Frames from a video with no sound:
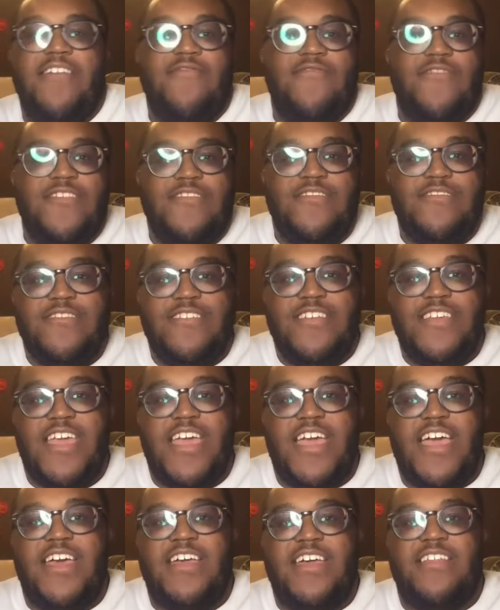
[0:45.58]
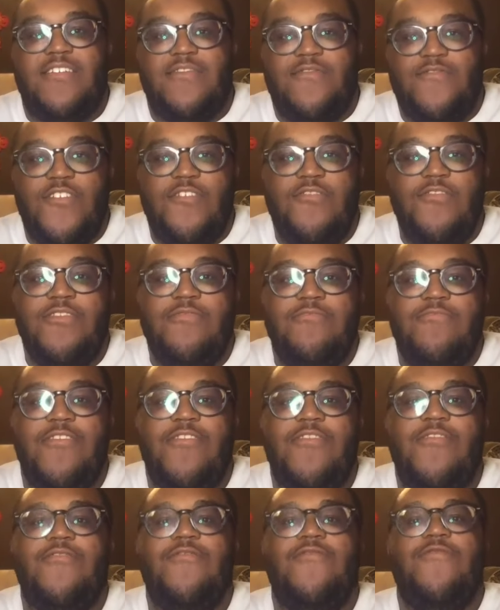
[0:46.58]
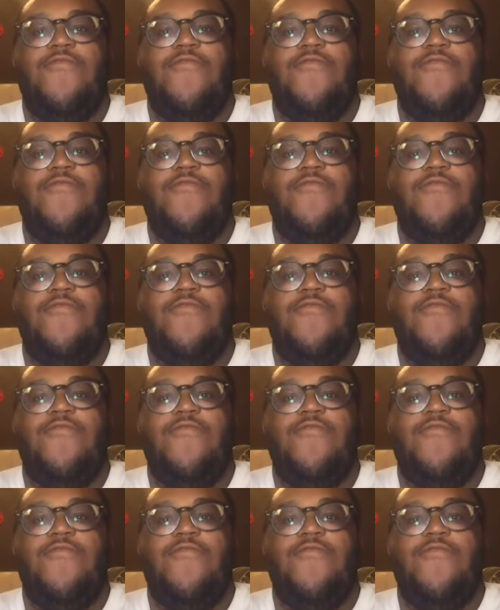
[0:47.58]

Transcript: recently had a voting poll